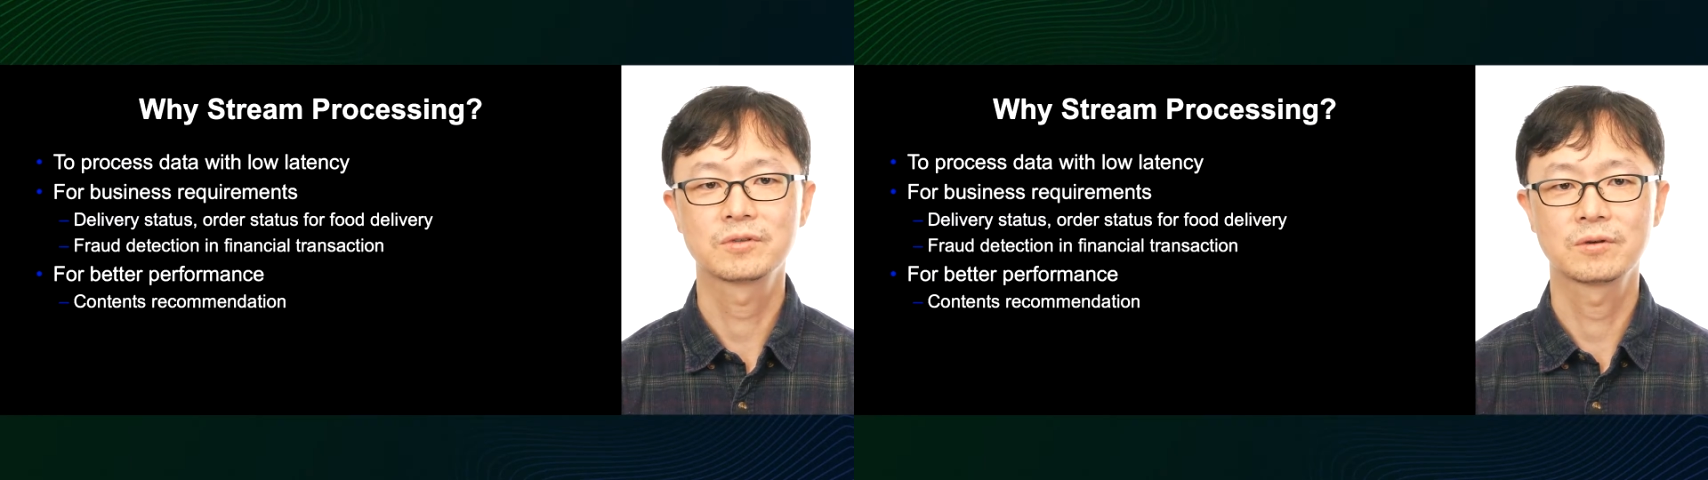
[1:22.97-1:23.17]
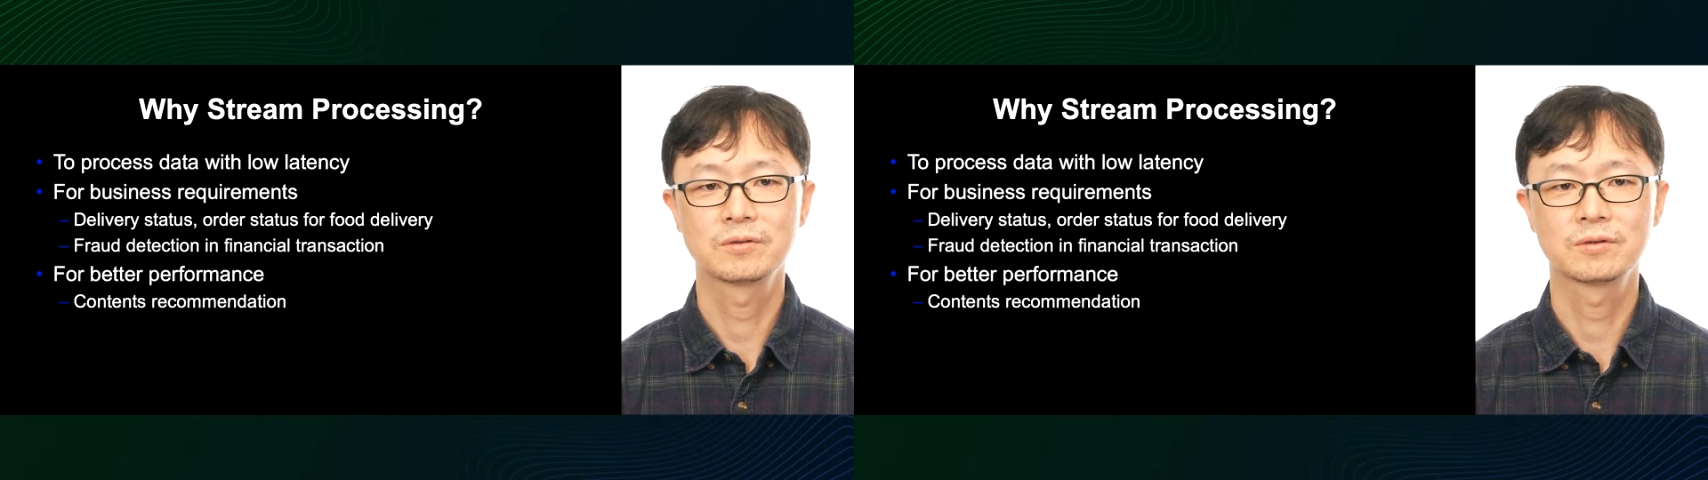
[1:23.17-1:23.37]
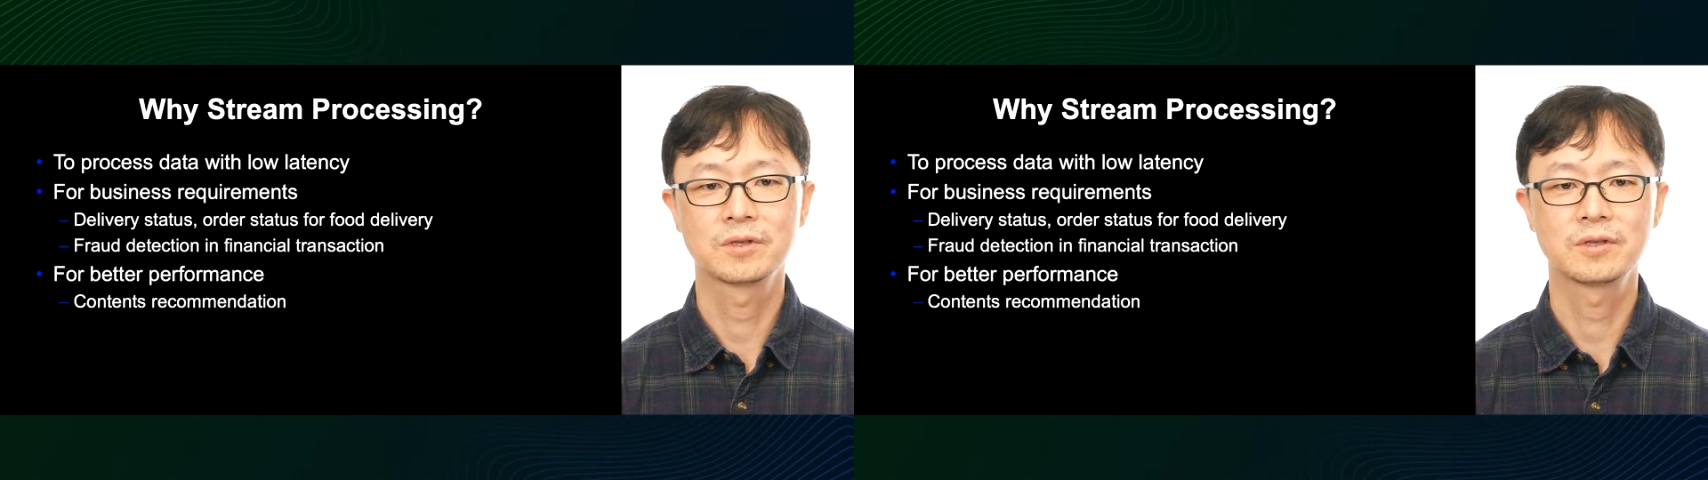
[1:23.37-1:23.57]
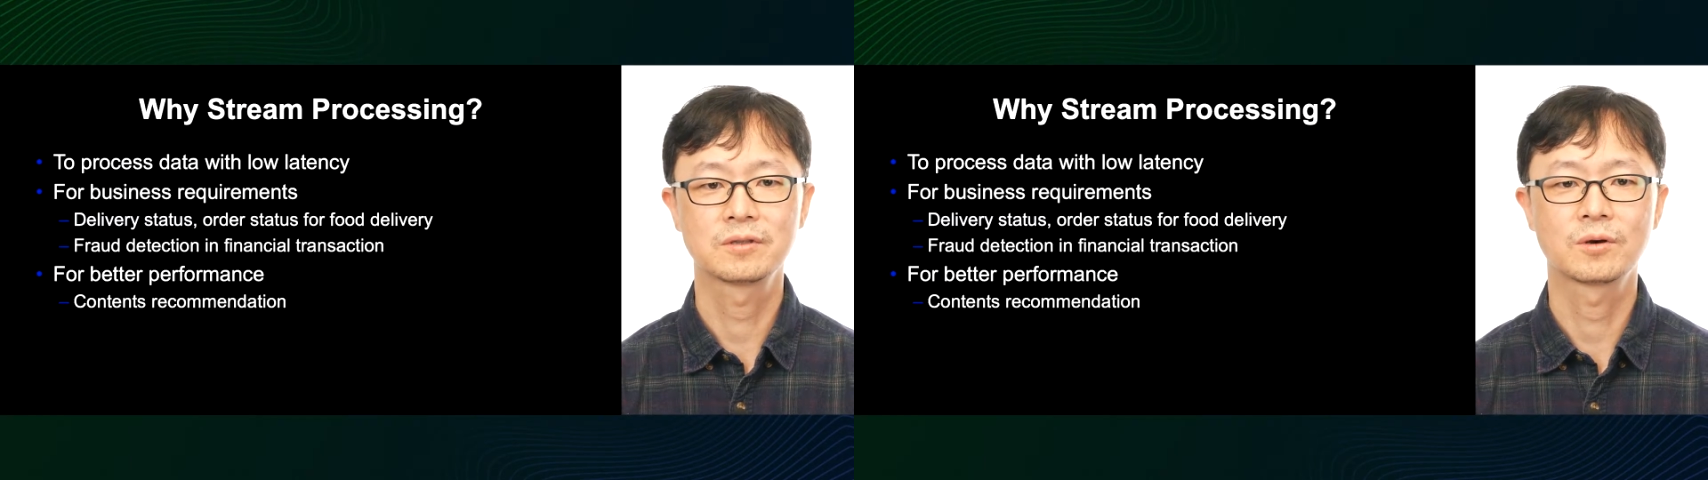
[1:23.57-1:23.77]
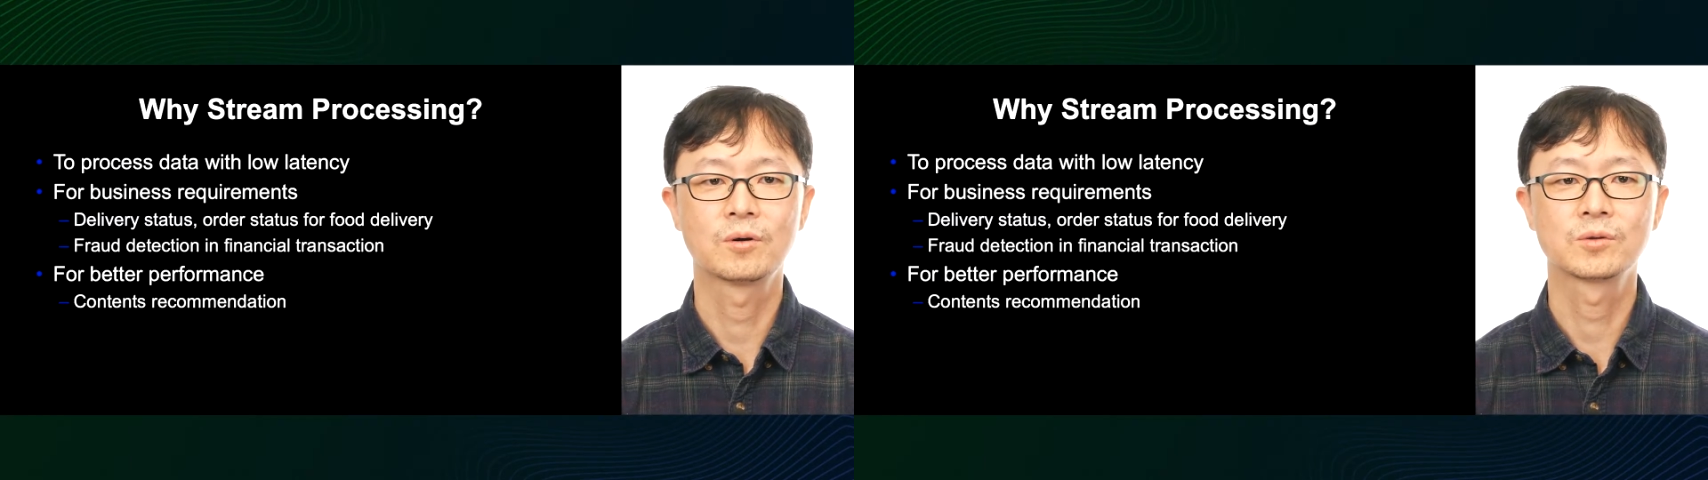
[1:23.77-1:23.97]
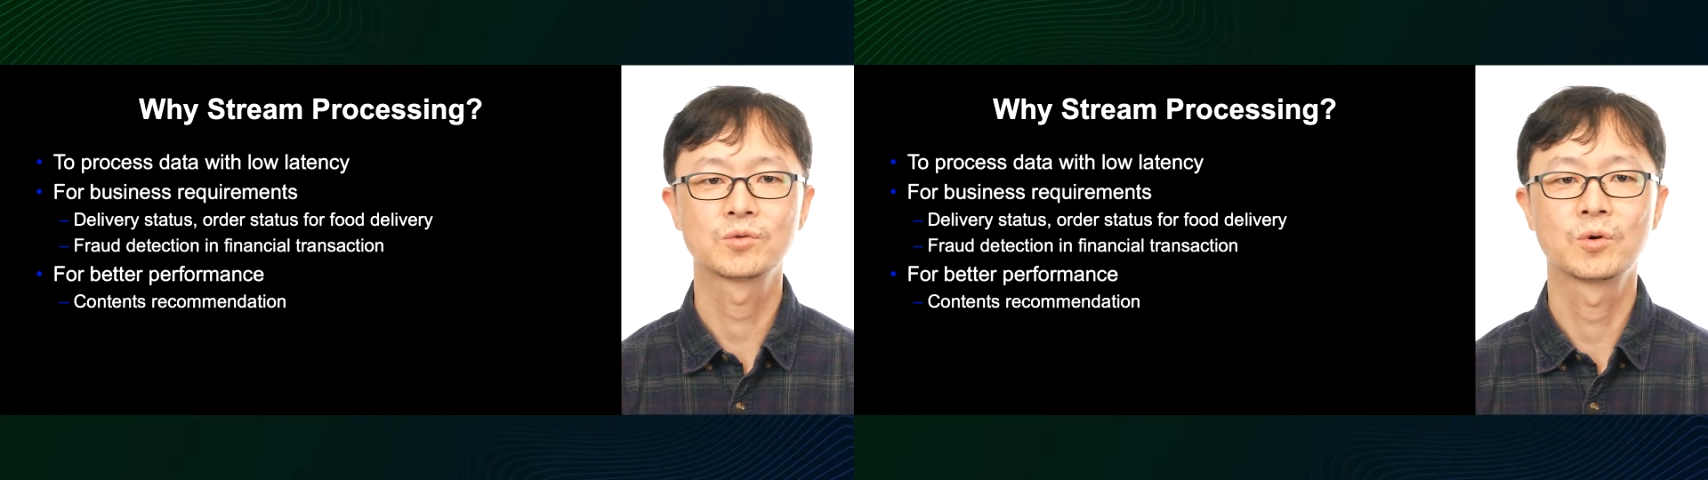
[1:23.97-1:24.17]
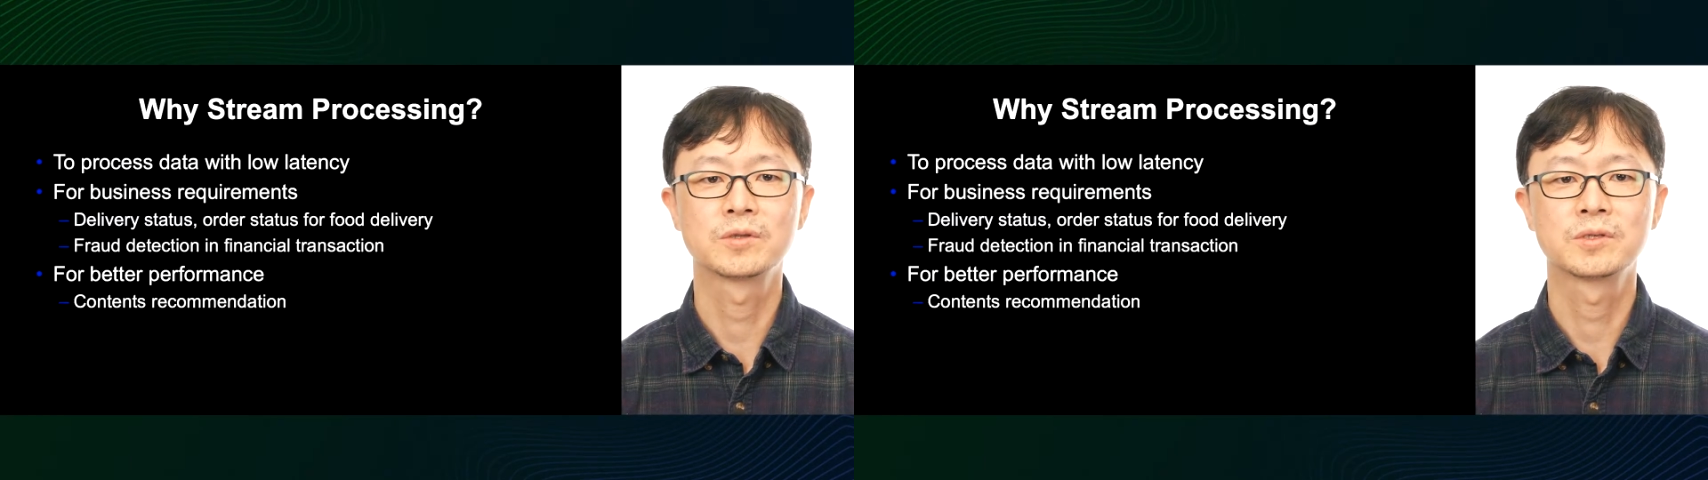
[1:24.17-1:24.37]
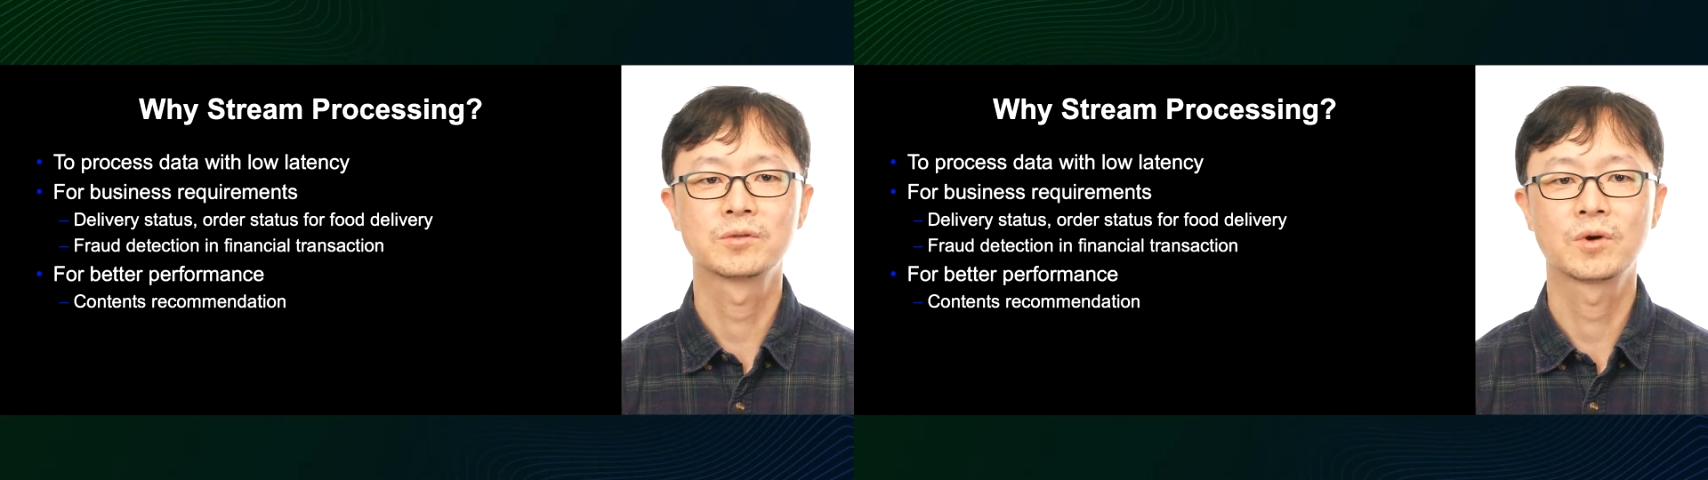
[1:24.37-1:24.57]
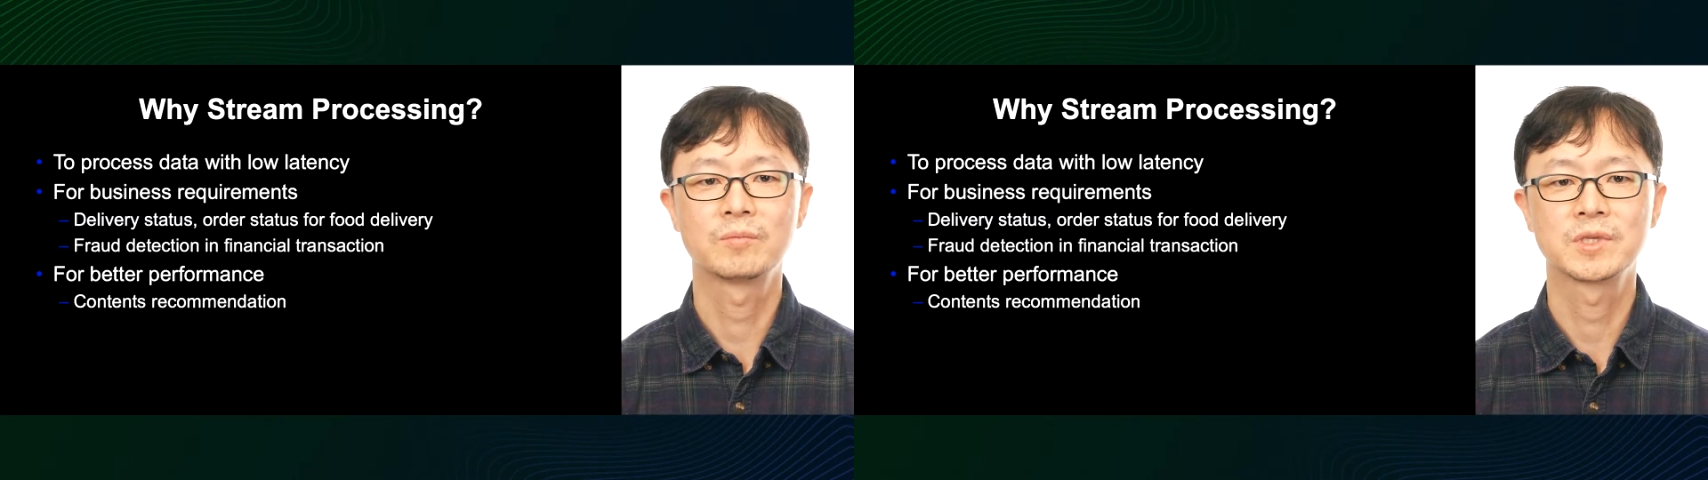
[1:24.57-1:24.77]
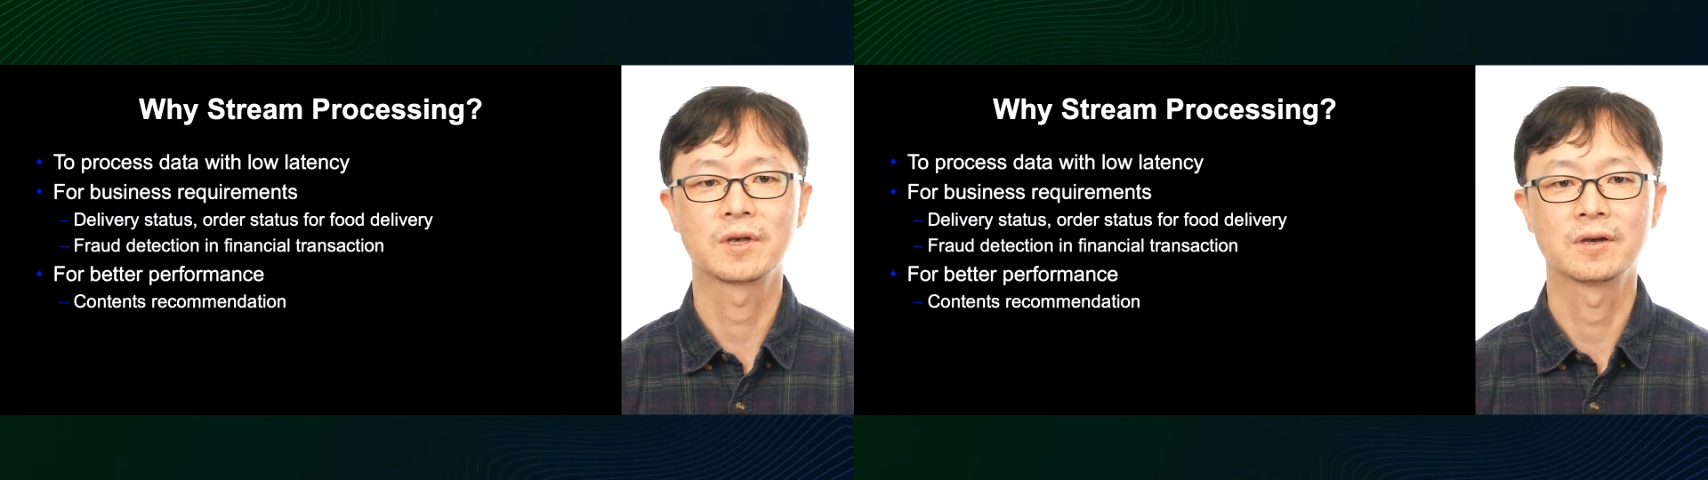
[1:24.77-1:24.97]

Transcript: up-to-date information, the